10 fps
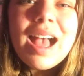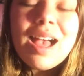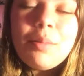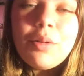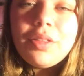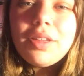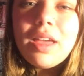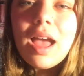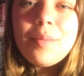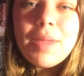
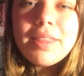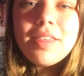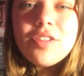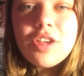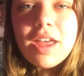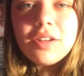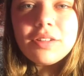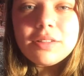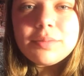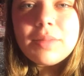I made this
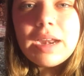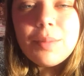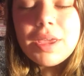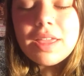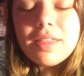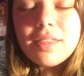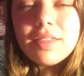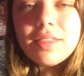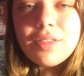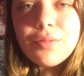channel and I'm
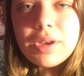making this